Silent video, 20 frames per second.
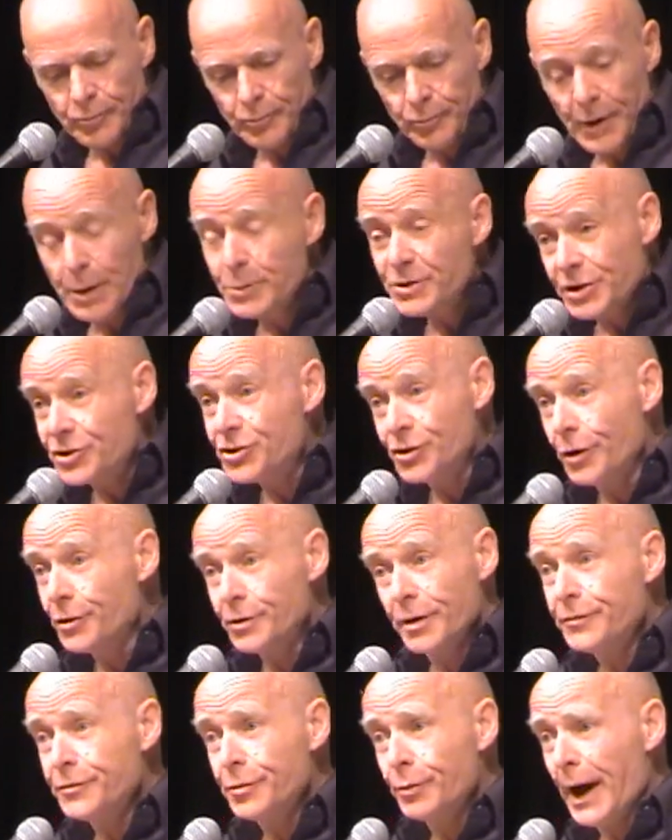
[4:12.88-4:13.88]
It was a
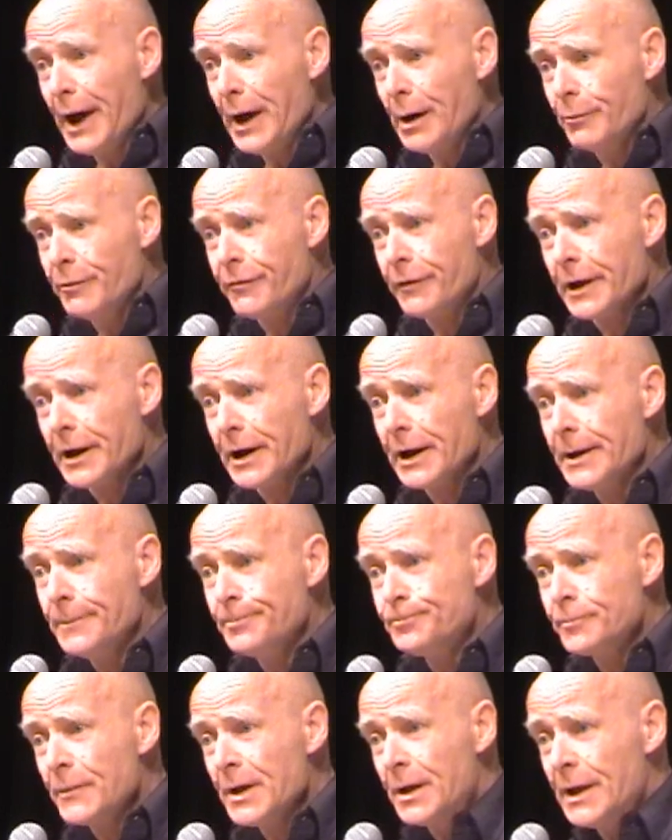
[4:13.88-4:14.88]
shout of triumph, really.
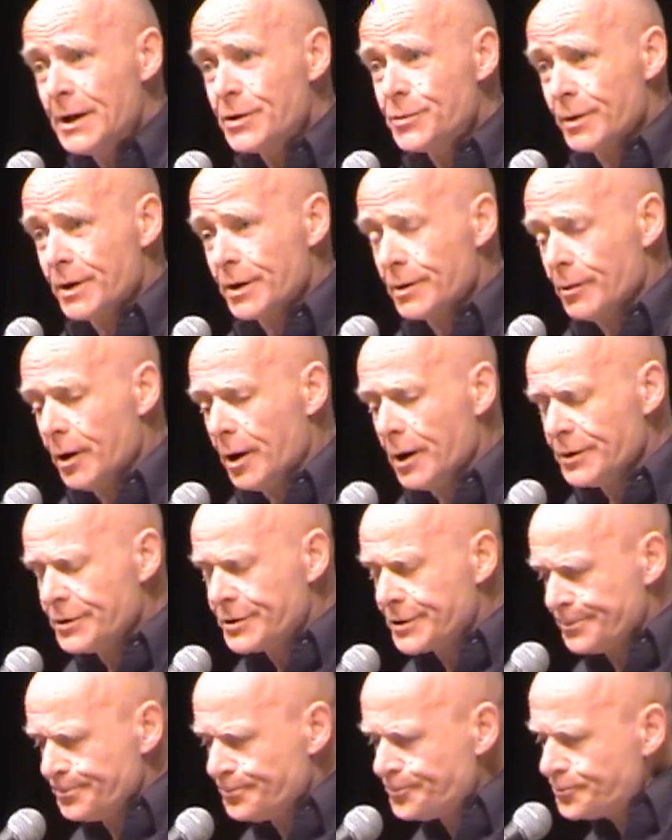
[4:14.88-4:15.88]
That's what it
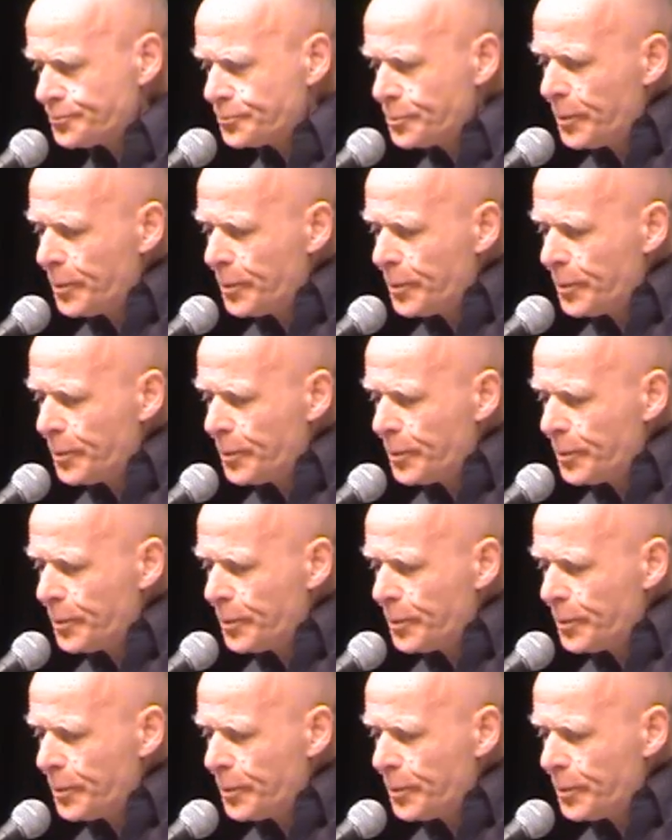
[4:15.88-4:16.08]
was.